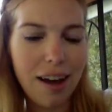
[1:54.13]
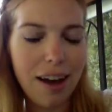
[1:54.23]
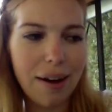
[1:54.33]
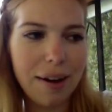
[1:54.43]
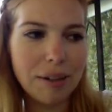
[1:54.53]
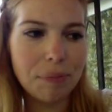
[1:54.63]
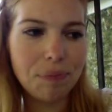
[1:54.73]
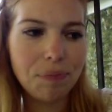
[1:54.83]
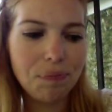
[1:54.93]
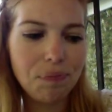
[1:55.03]

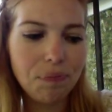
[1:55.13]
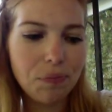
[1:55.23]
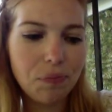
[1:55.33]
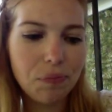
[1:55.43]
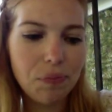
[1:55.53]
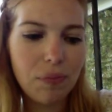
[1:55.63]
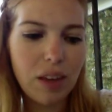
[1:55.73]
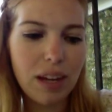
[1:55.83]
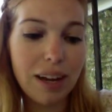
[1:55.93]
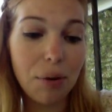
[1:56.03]
Now
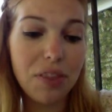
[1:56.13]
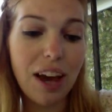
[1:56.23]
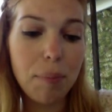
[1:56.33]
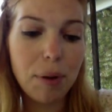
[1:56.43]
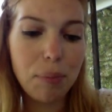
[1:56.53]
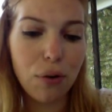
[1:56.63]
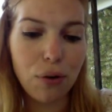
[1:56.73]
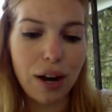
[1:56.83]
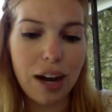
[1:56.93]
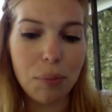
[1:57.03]
with the EPIC
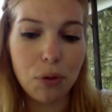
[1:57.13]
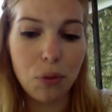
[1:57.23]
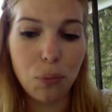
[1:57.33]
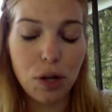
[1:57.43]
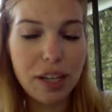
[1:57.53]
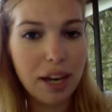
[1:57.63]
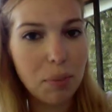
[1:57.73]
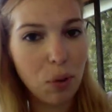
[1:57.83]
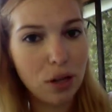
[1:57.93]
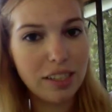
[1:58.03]
program, you would get
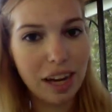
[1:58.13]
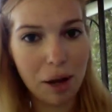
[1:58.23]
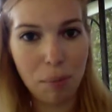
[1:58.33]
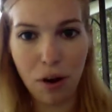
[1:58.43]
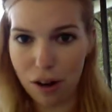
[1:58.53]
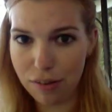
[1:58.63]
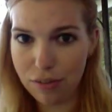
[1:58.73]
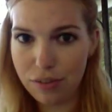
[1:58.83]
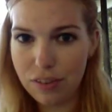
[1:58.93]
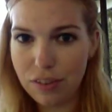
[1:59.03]
more time off,
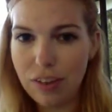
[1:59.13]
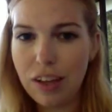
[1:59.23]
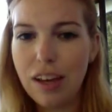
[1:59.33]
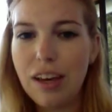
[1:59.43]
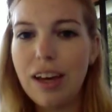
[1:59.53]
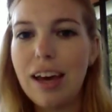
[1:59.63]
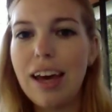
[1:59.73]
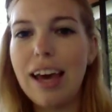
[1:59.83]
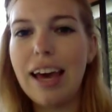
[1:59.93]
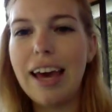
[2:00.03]

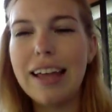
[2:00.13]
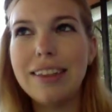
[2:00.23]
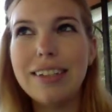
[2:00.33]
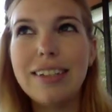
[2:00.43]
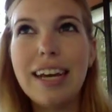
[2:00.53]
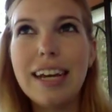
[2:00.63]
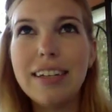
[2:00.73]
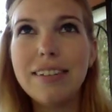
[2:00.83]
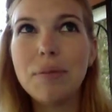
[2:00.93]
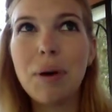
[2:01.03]
and the
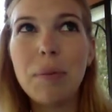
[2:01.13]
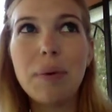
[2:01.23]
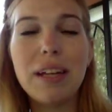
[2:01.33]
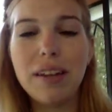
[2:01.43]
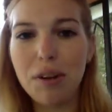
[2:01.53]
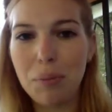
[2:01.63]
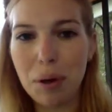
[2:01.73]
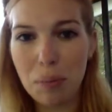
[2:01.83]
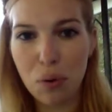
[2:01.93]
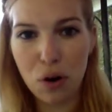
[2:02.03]
days might be a little
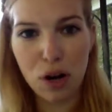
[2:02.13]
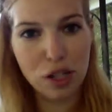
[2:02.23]
bit more